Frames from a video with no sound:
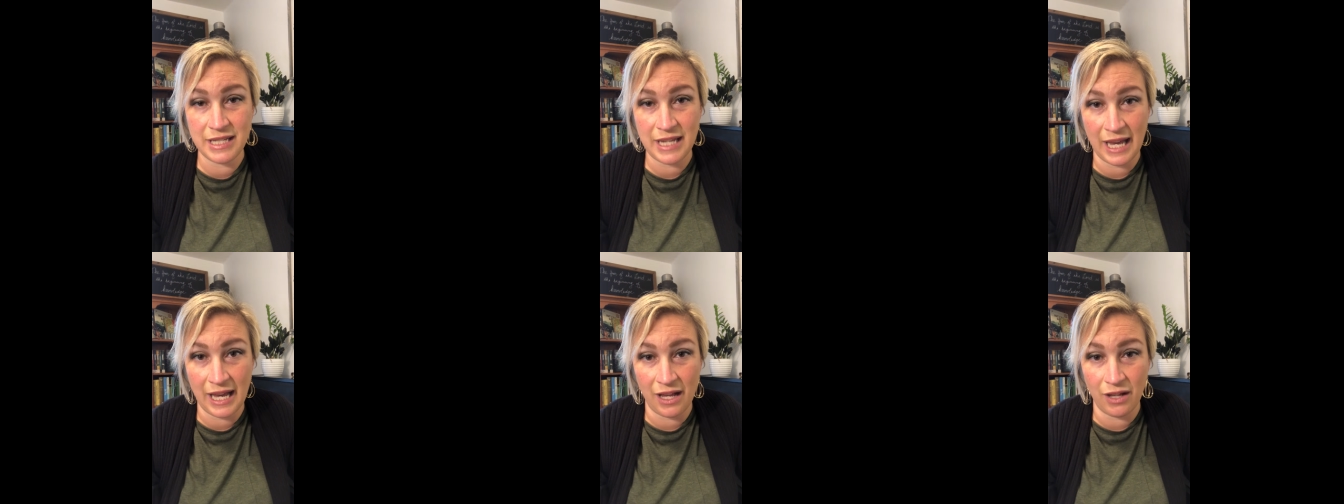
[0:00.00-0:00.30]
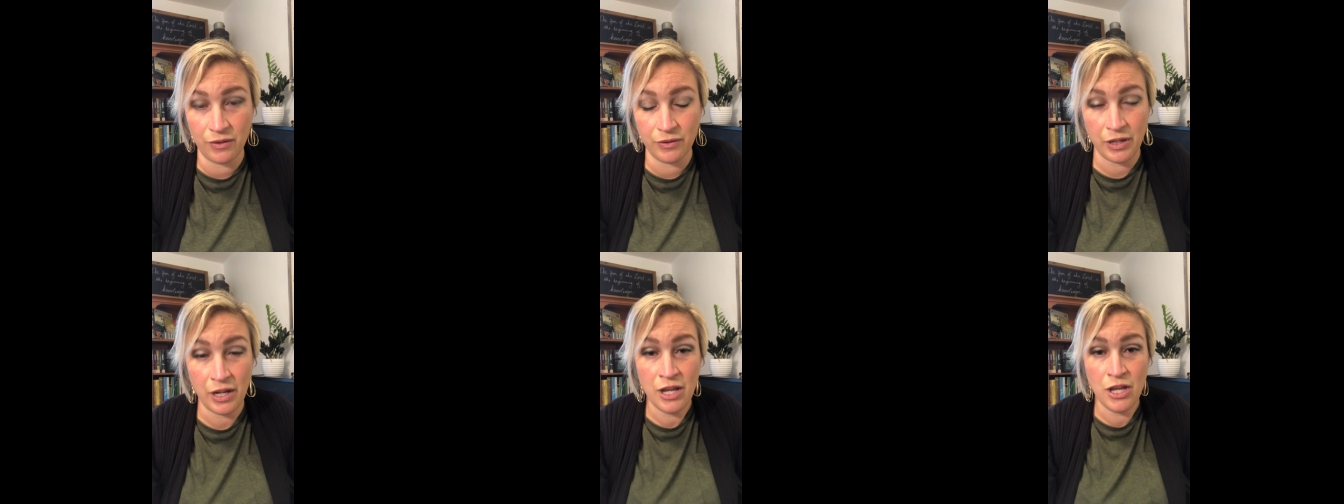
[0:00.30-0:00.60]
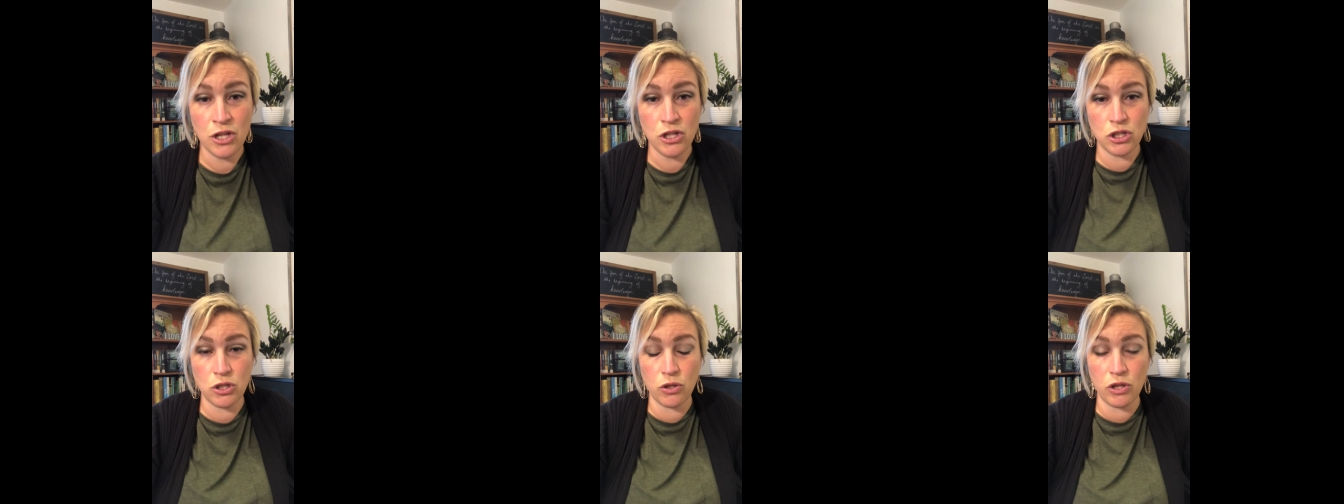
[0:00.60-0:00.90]
down
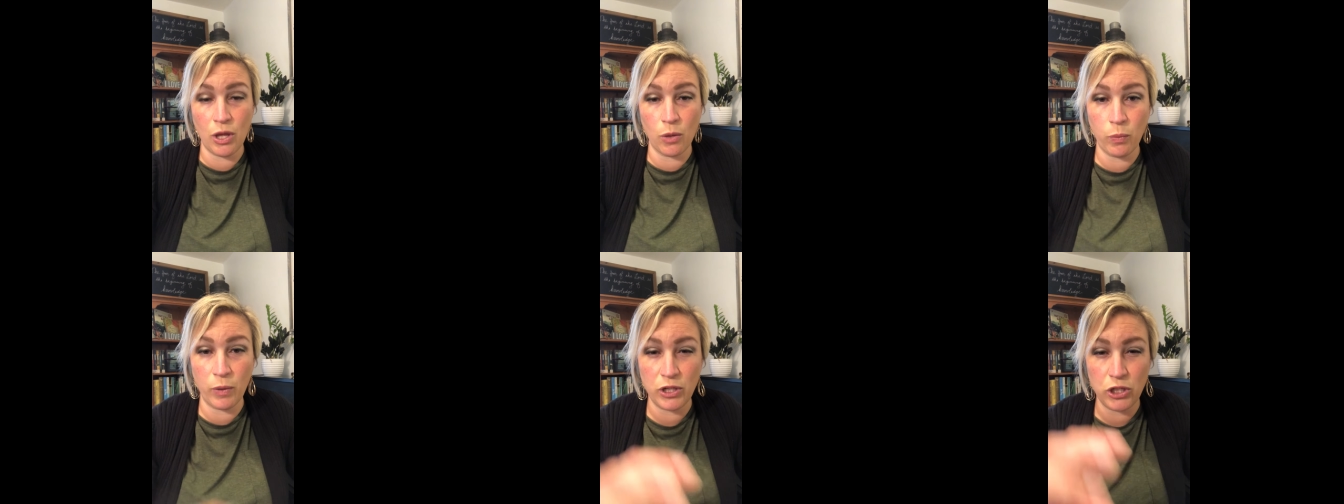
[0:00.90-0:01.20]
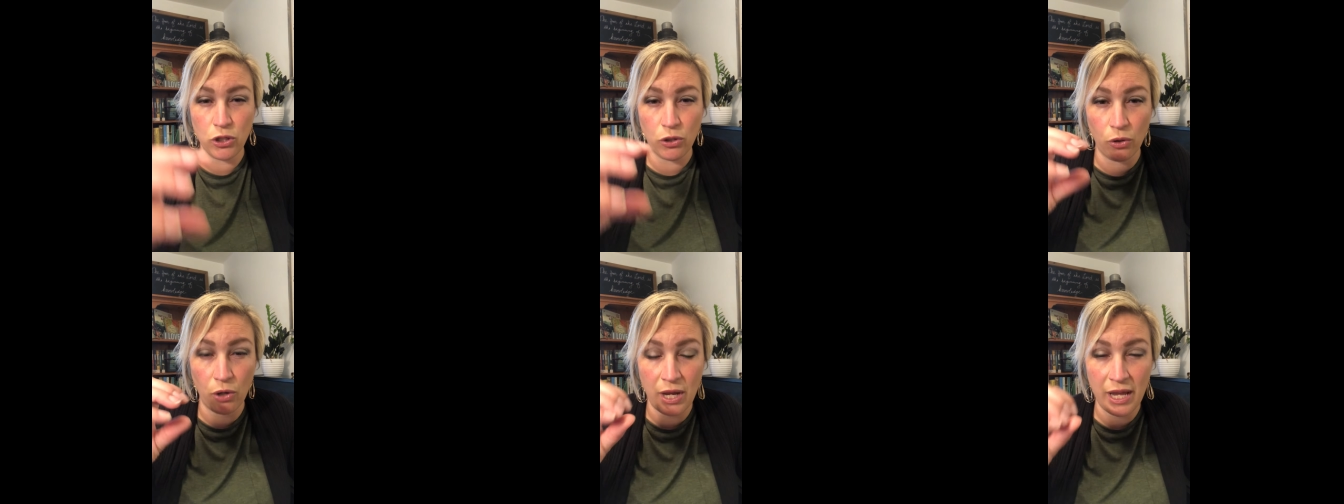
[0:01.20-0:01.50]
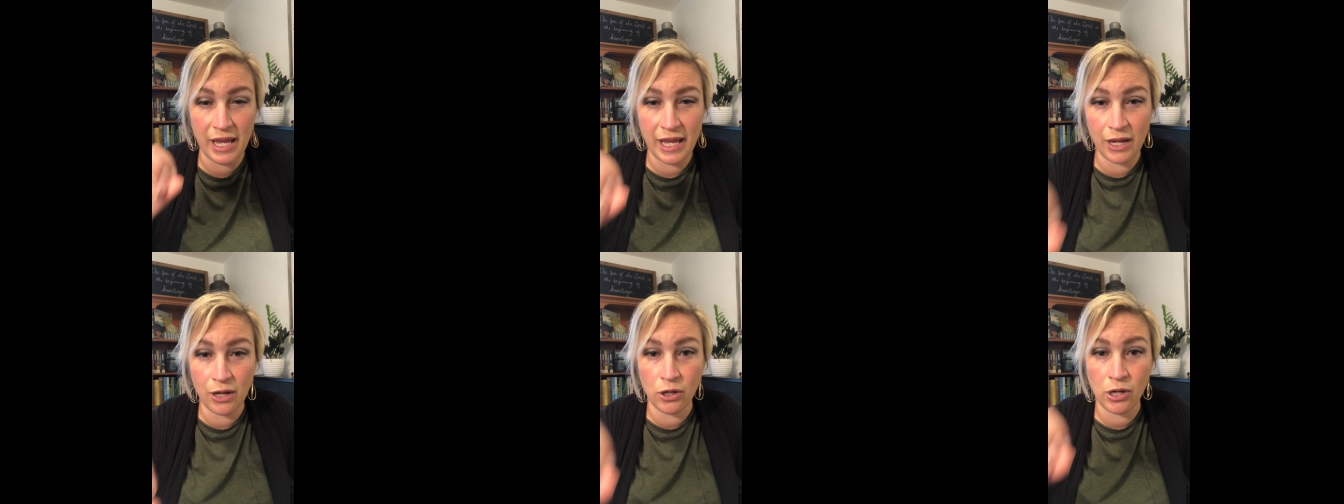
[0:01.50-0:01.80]
so that when you're
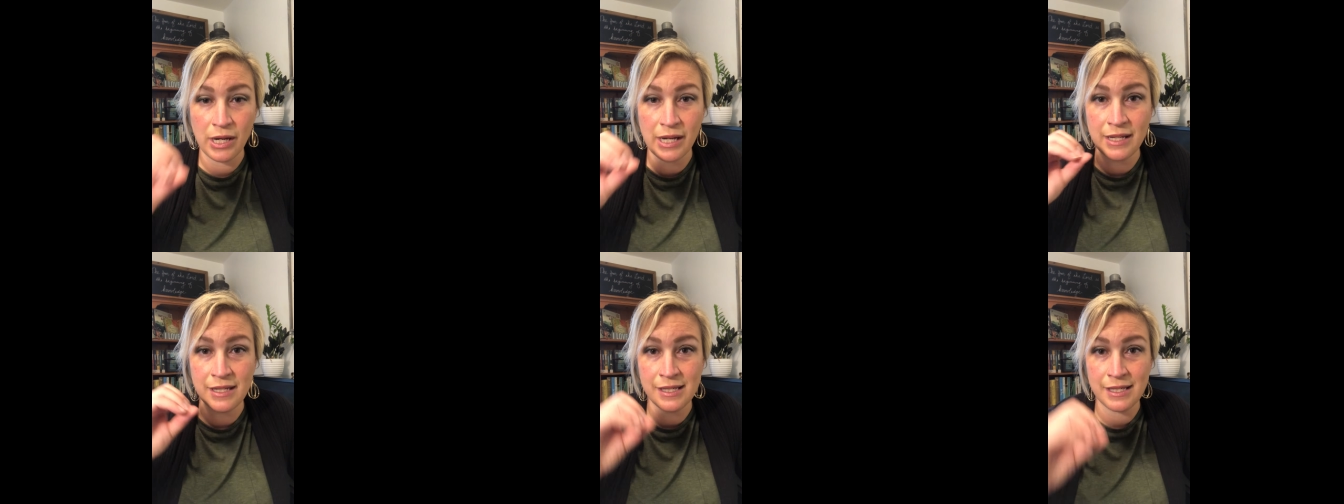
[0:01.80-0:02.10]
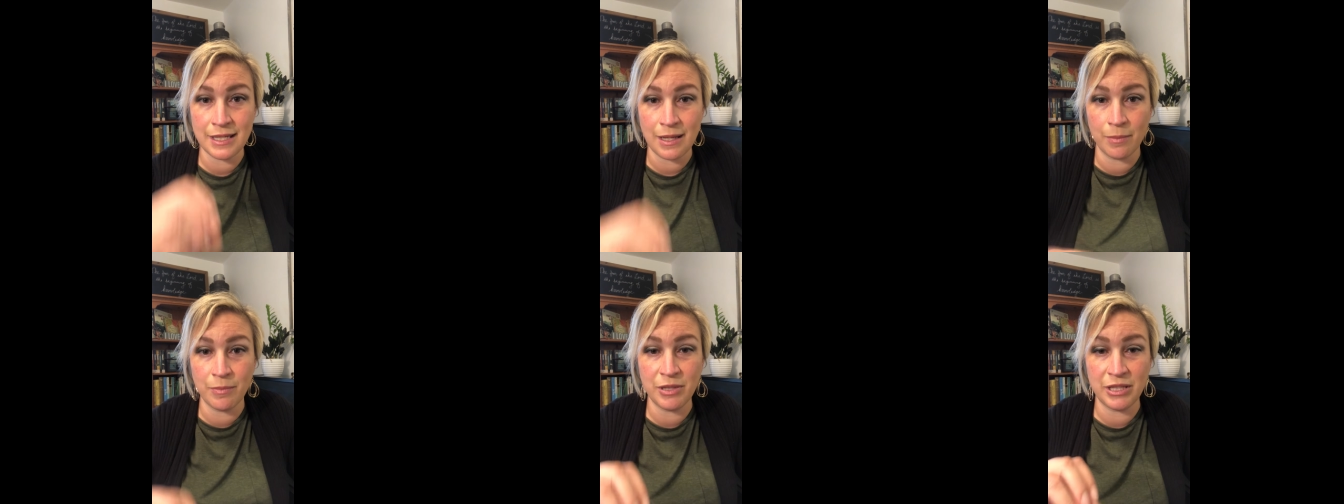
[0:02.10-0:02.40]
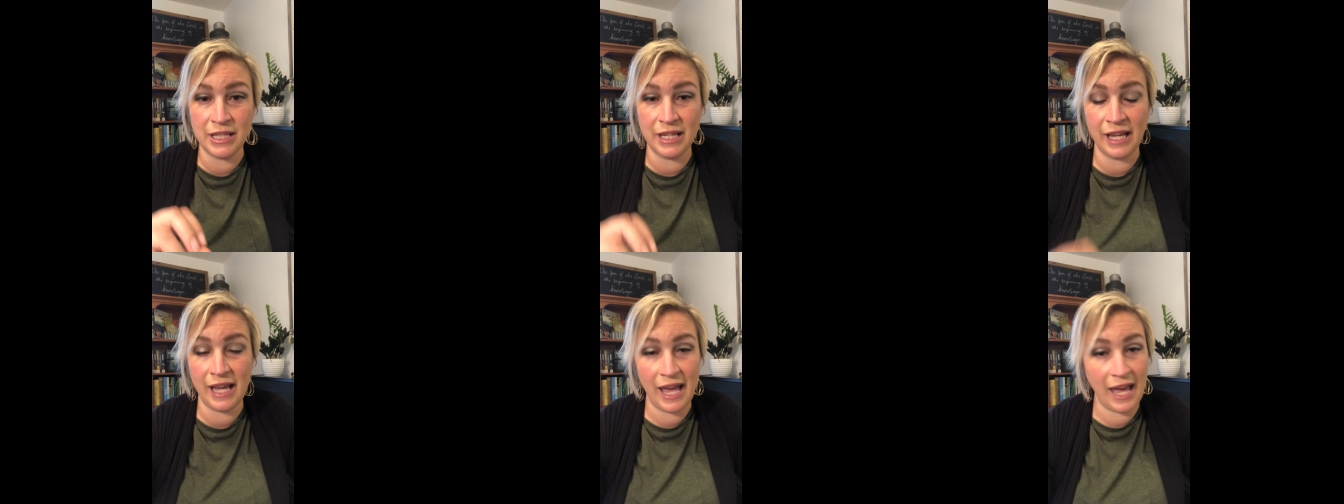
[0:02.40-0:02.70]
hearing
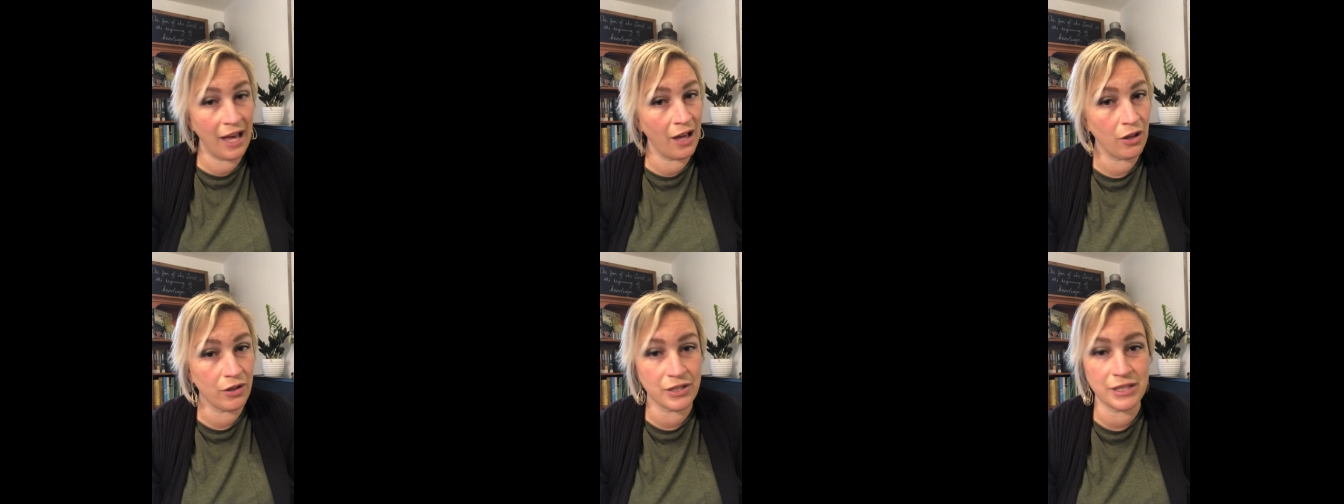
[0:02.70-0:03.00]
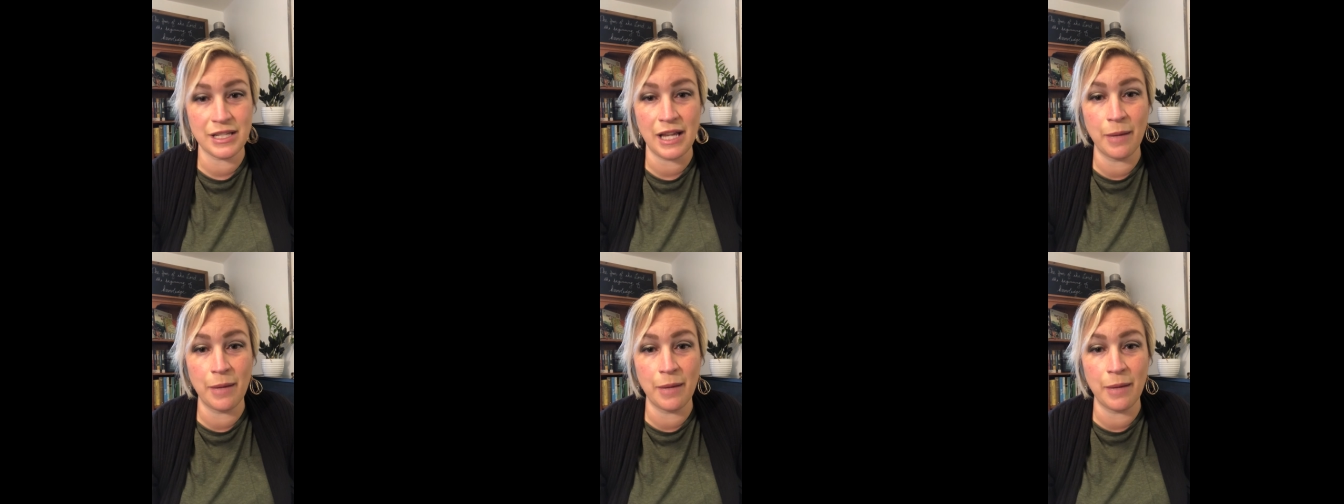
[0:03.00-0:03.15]
something else,